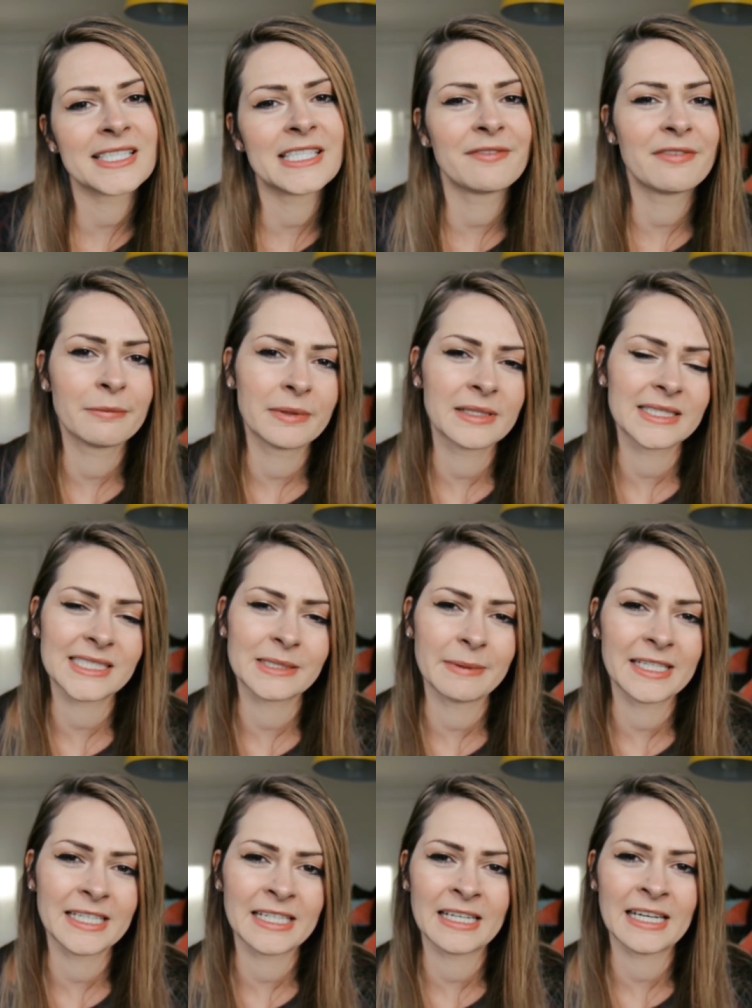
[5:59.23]
seven minutes
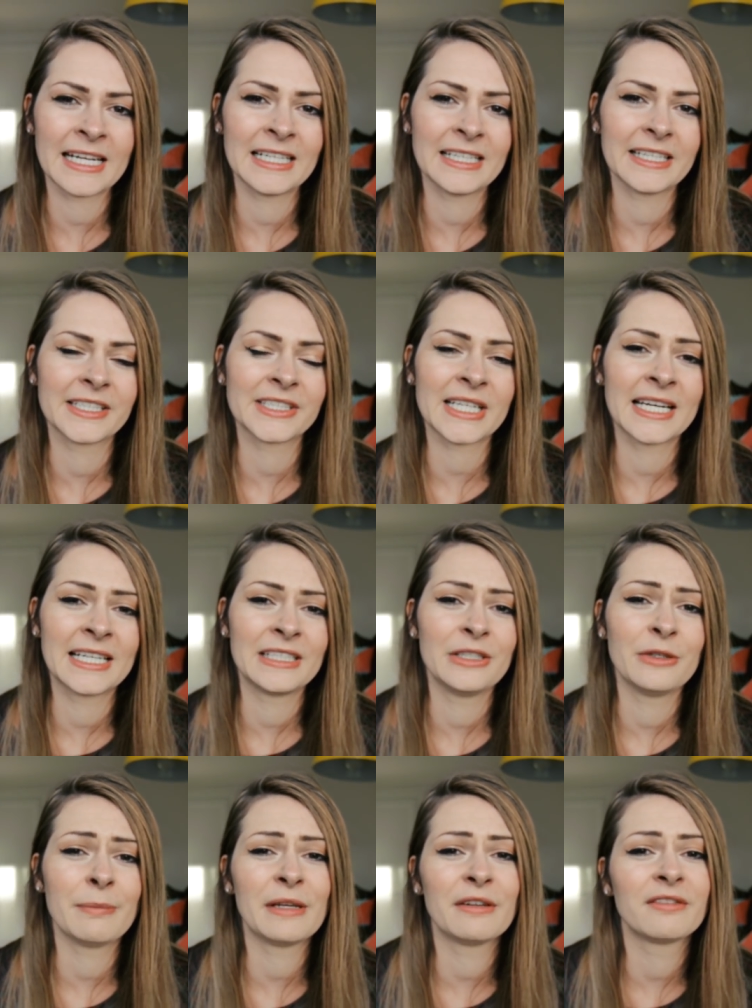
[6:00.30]
speaking in English
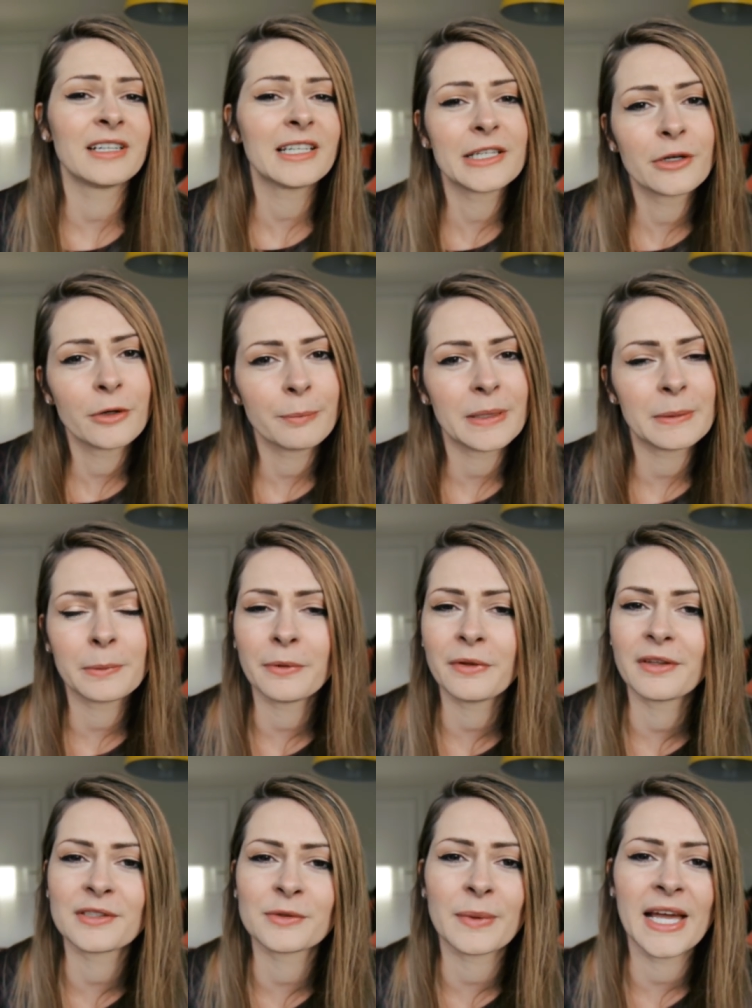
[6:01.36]
and you meet really cool people
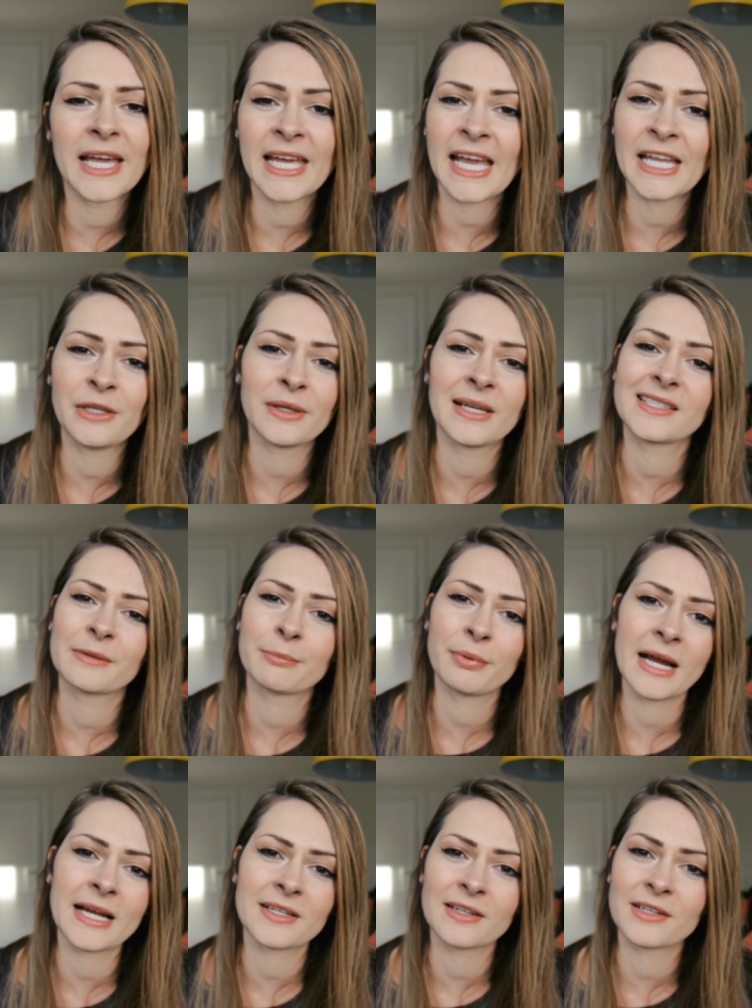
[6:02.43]
this way and you get to
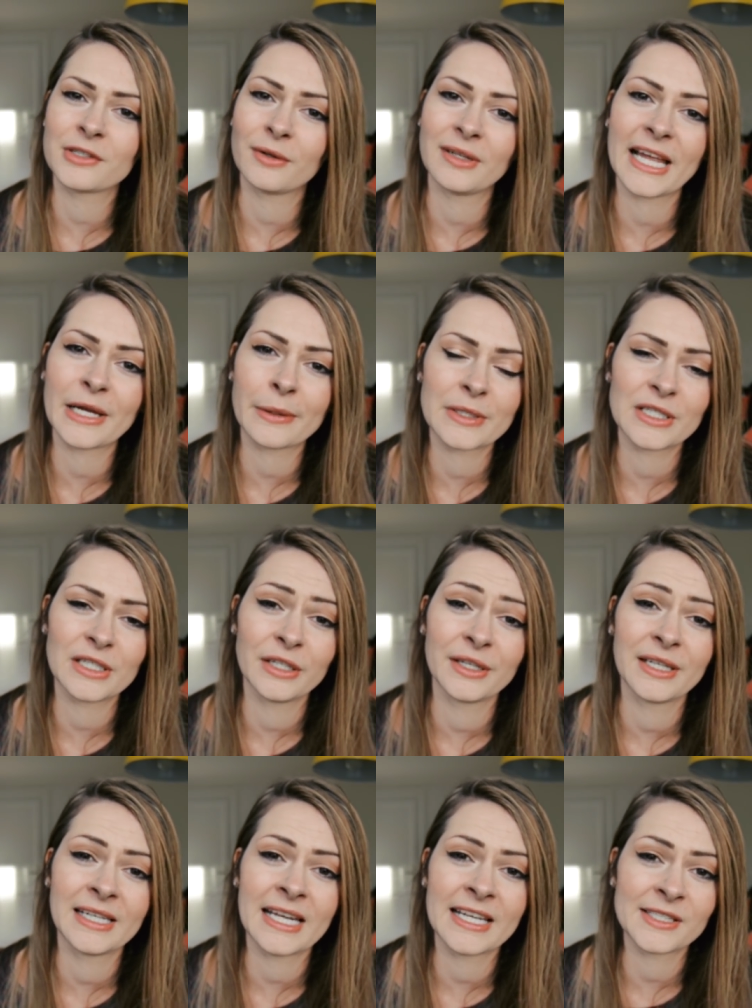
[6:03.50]
practice your language
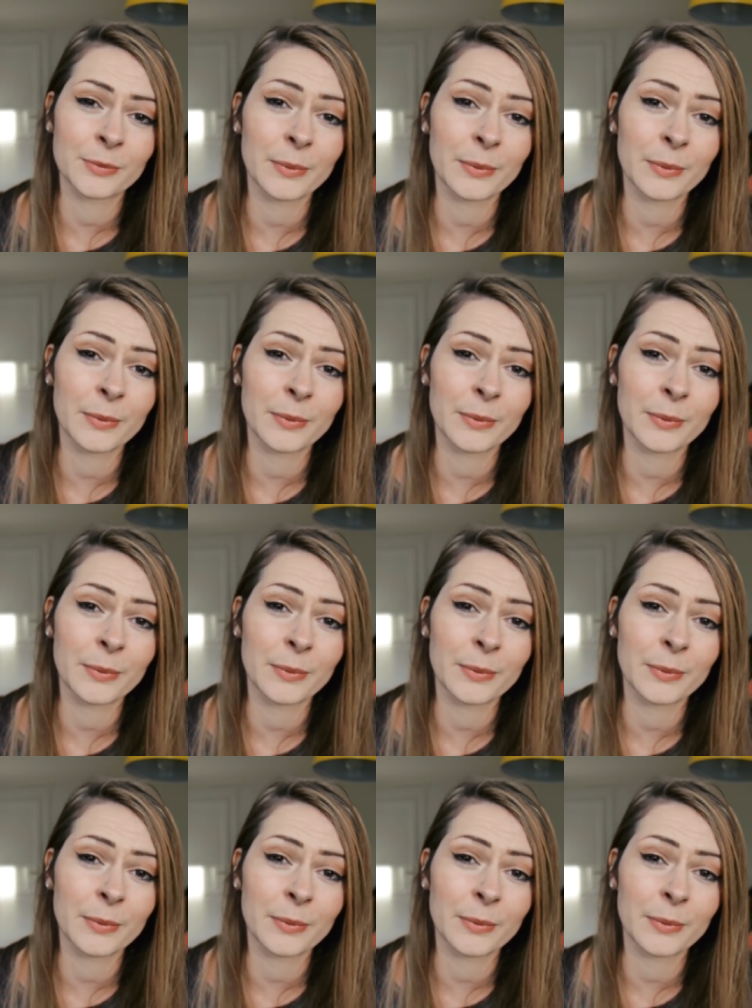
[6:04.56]
learning